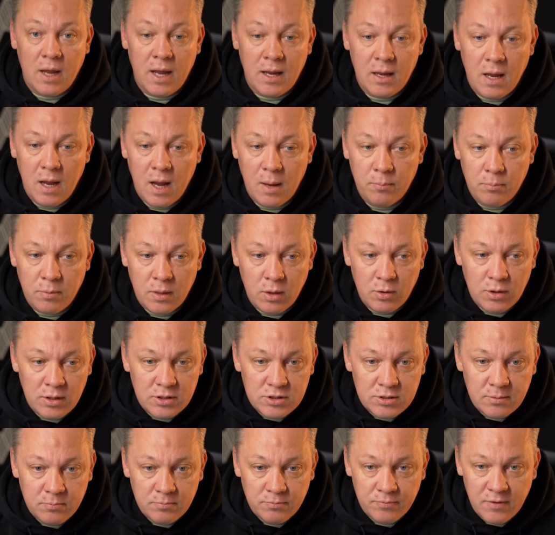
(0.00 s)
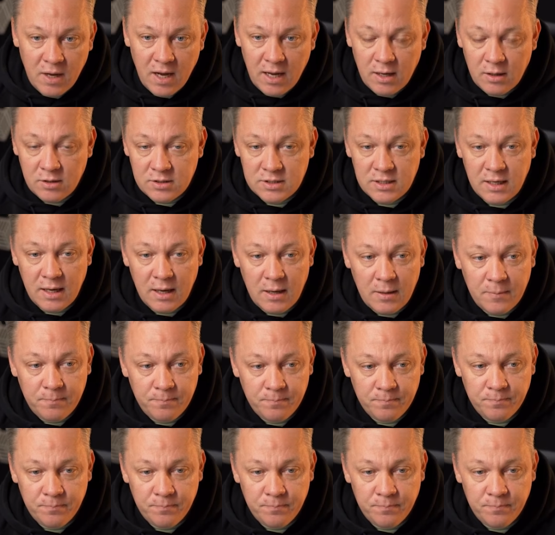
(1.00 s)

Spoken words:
and uploaded some files there.